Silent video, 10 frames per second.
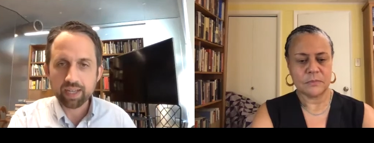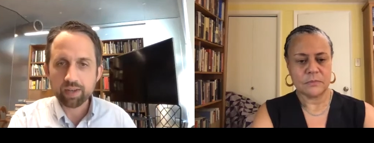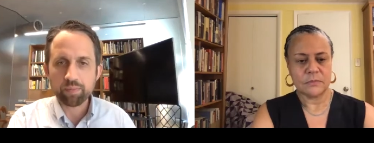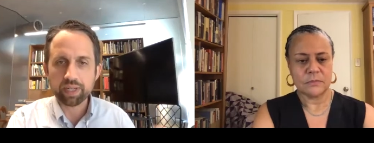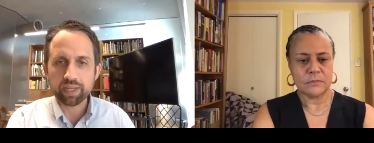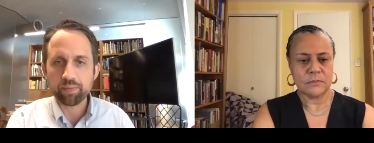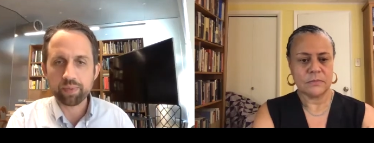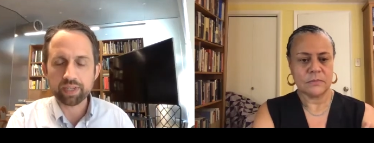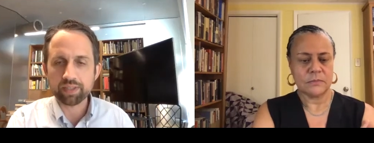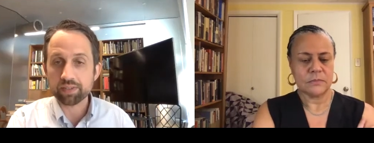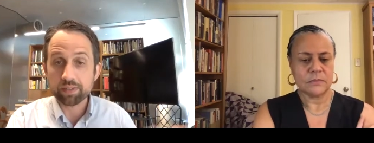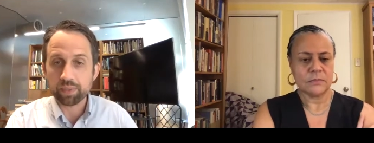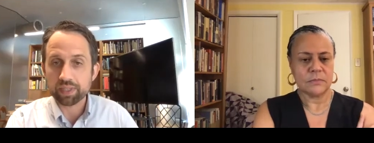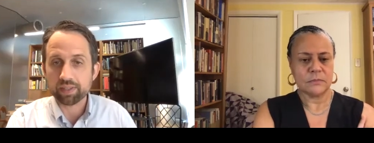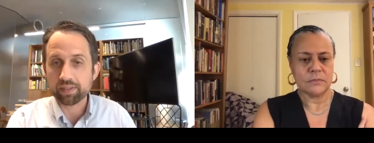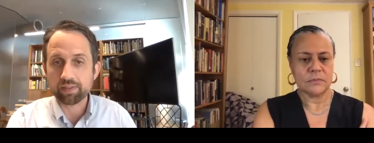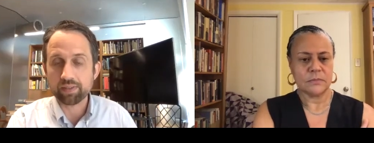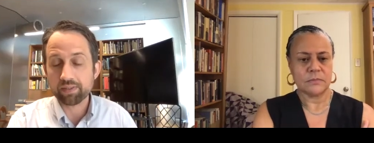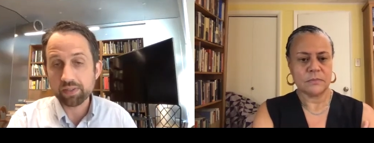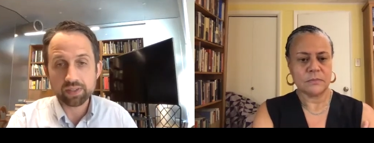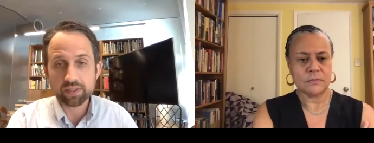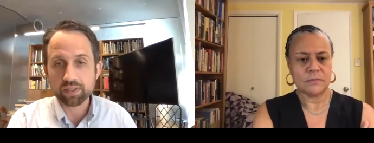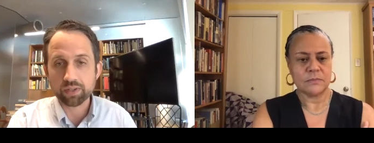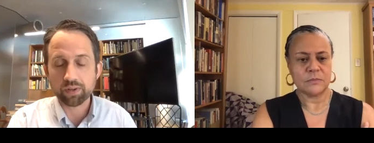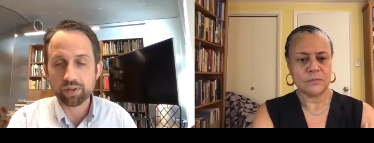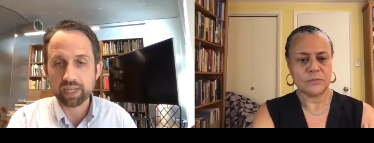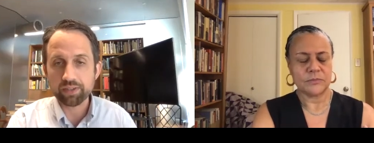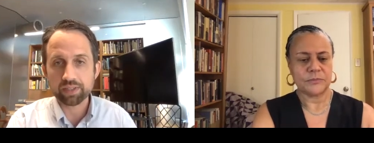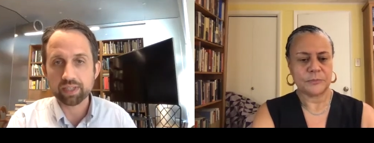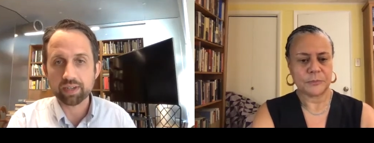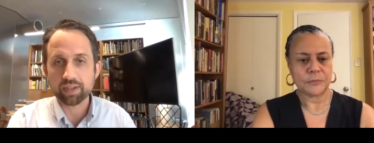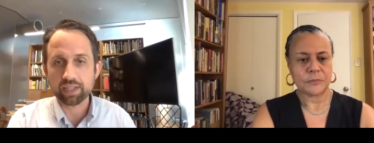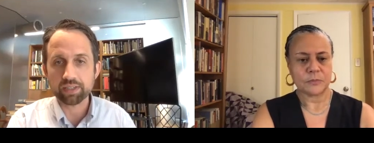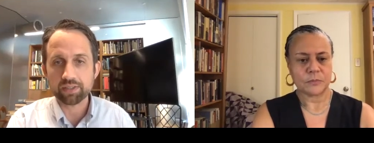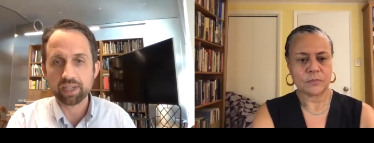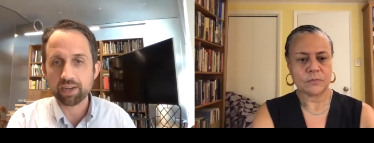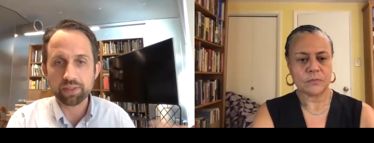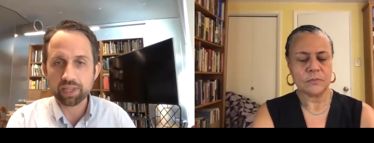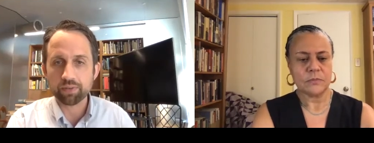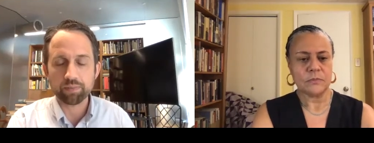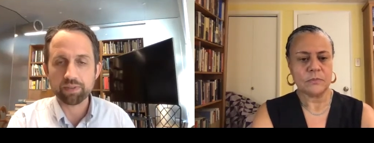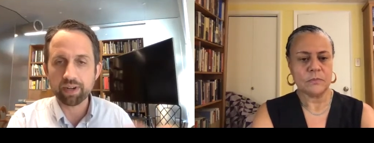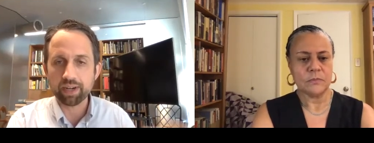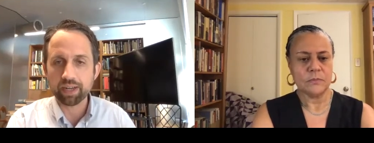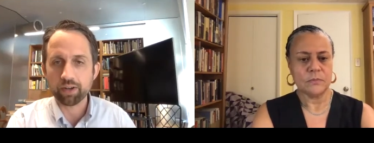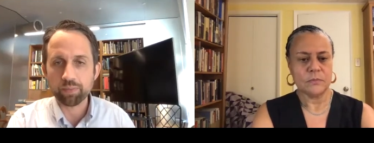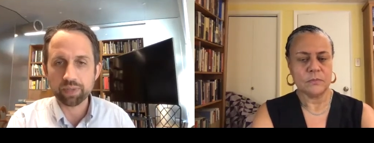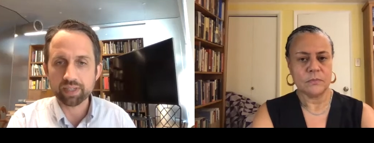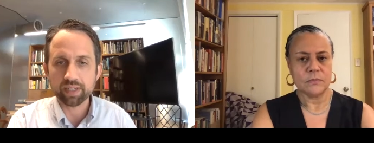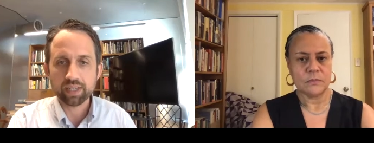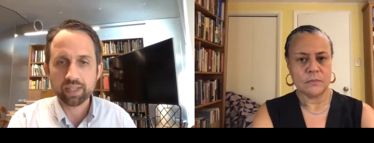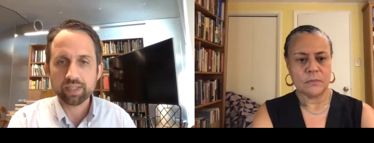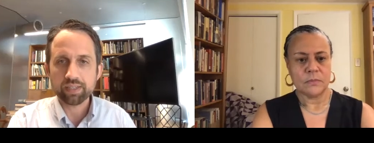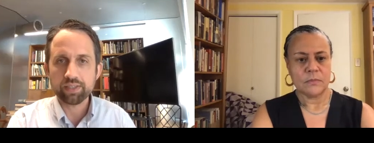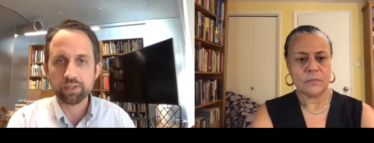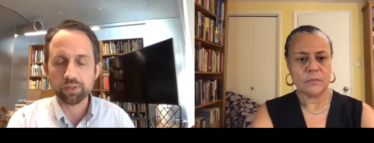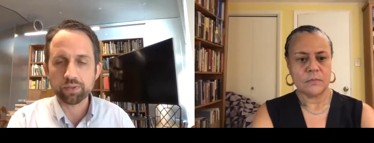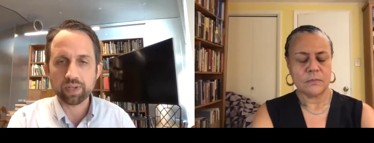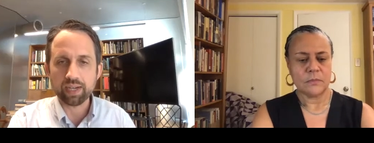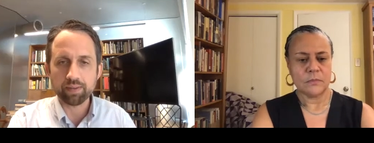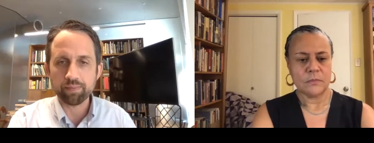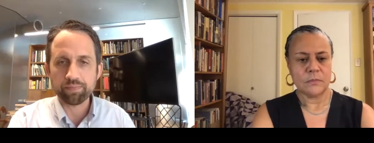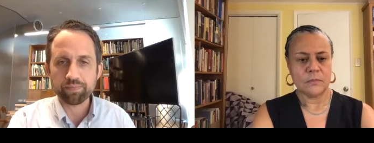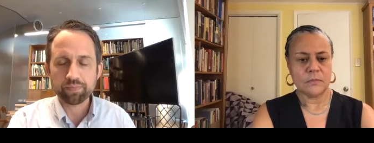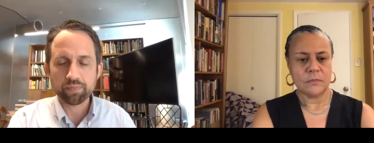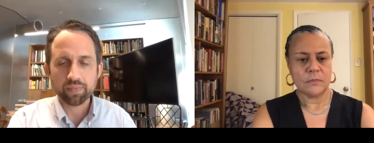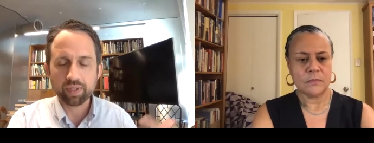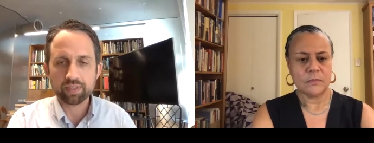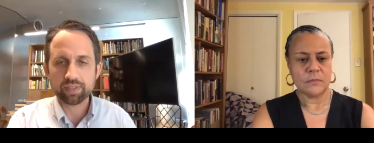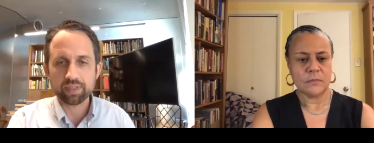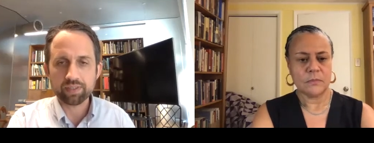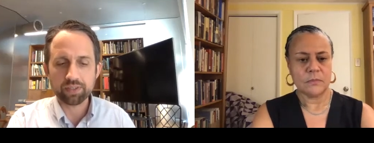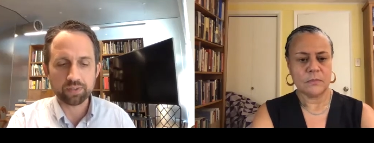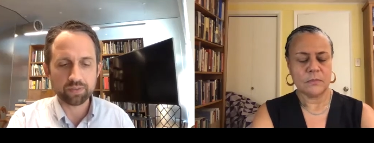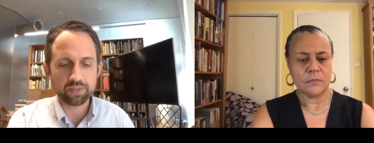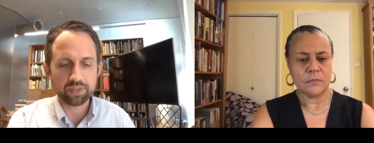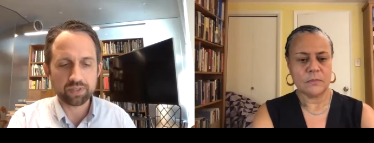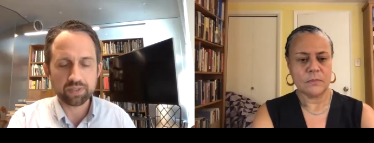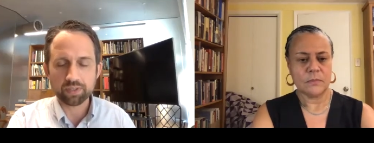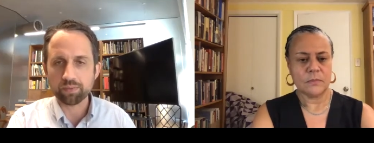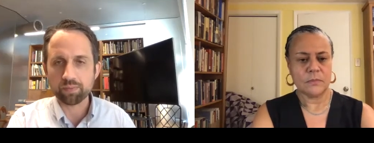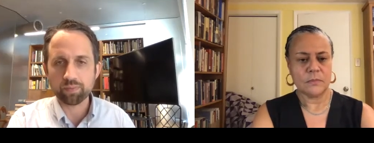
Speaker 1: But but this but the students who are interested in art history, I would think, would be very open to um, to to